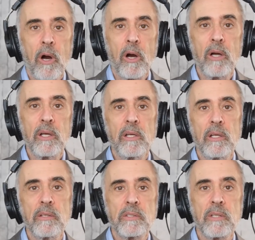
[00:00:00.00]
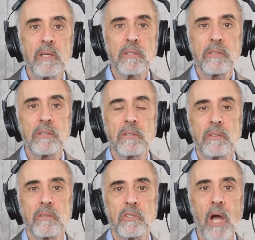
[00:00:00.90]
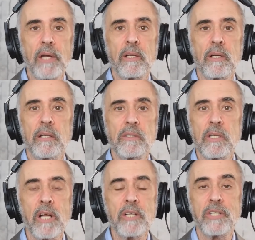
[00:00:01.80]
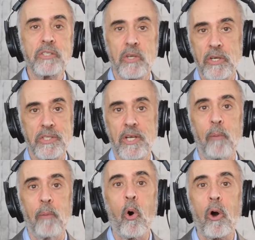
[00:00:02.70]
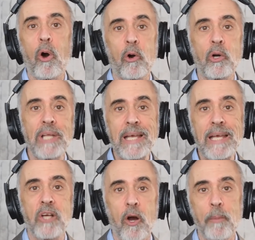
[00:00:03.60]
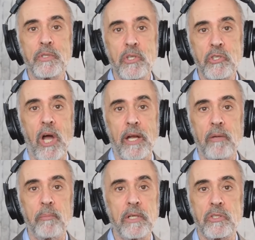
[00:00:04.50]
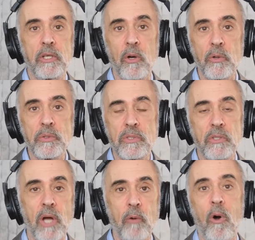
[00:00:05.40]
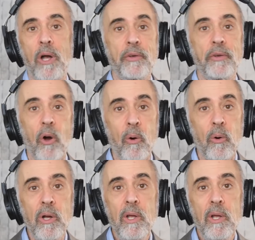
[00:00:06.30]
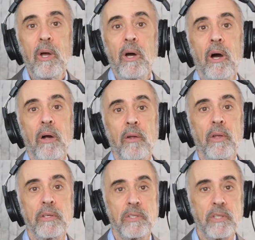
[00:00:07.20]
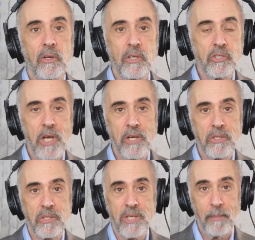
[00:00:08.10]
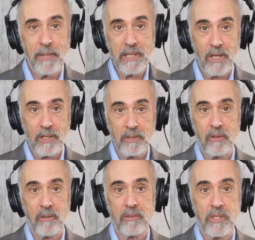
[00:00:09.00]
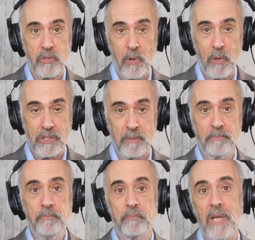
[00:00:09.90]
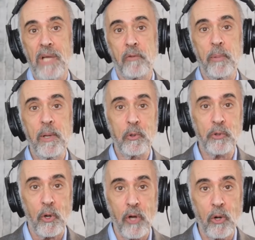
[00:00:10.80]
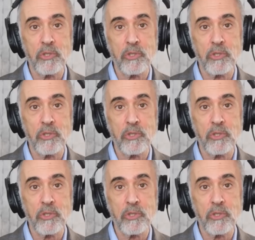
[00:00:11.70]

Yeah, you know, is the United States going to sell more or less arms to China because to Taiwan? No. Is it going to change the semiconductor situation? And for people who don't know,